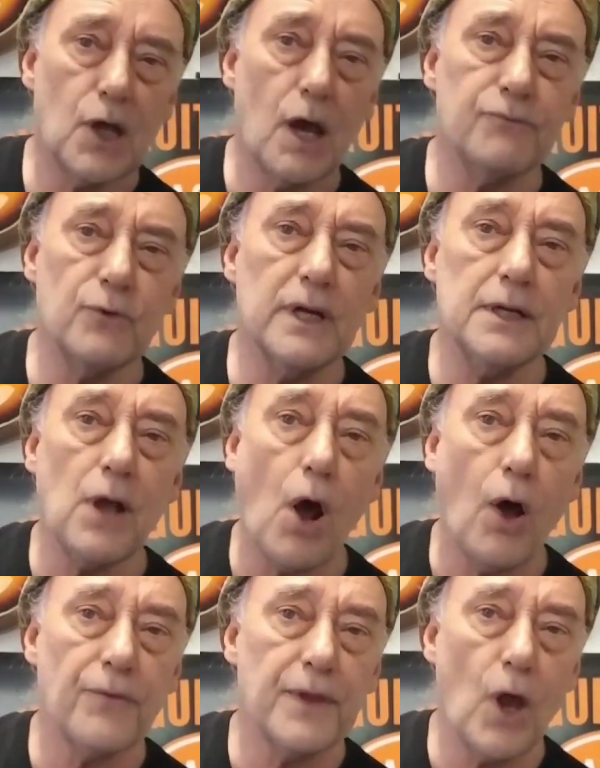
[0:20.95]
covering
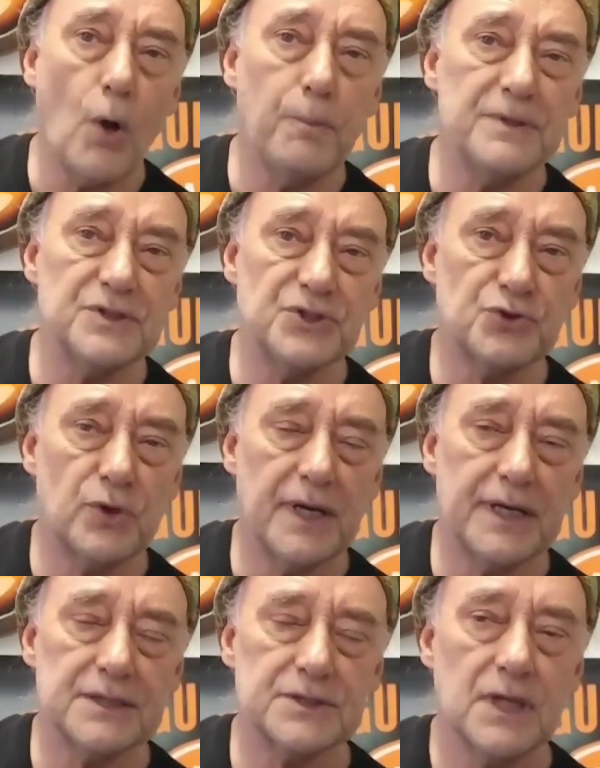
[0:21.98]
all the open
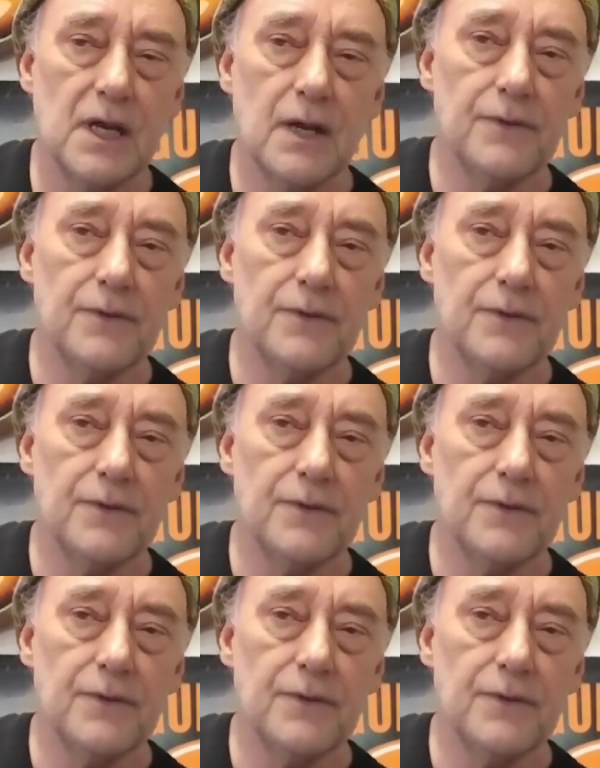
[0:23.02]
strings.